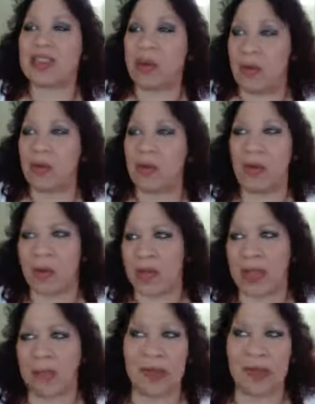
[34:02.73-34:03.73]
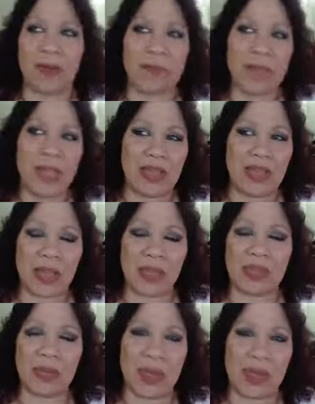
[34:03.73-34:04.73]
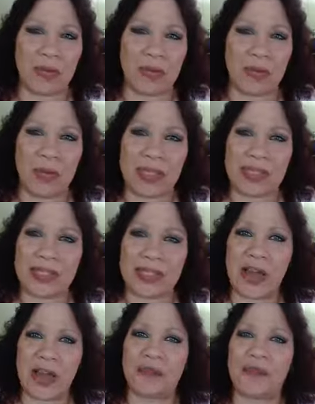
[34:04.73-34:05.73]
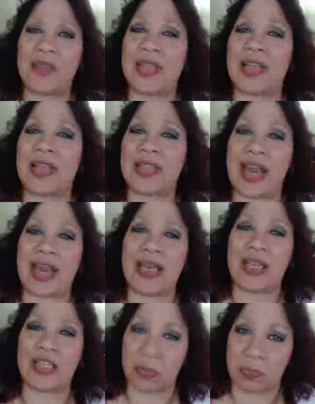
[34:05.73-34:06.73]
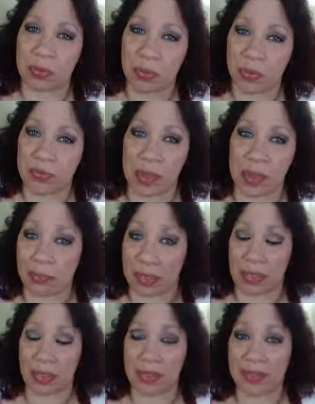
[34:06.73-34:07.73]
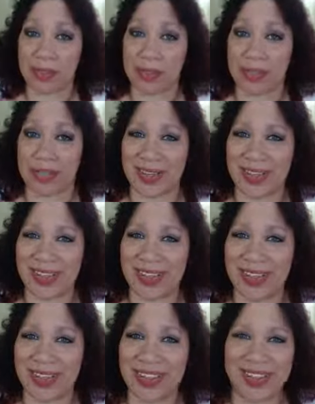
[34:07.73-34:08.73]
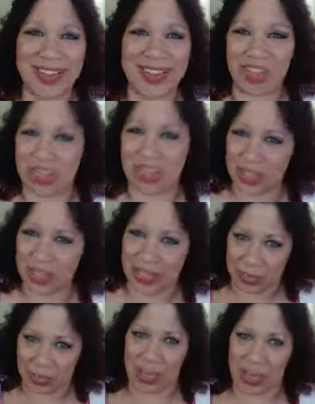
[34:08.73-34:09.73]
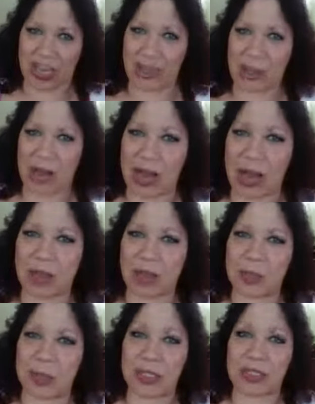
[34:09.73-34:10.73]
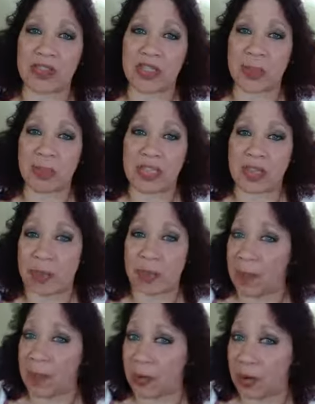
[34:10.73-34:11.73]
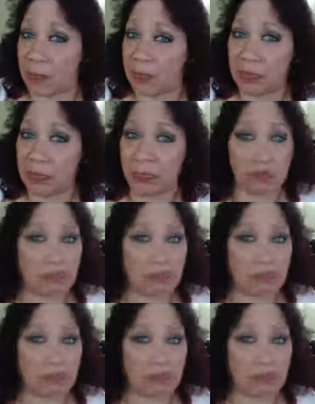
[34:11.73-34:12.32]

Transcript: So, okay, but that was my own self feeling that I needed to prove something. See? And just like I was talking about how expensive is a piece of paper,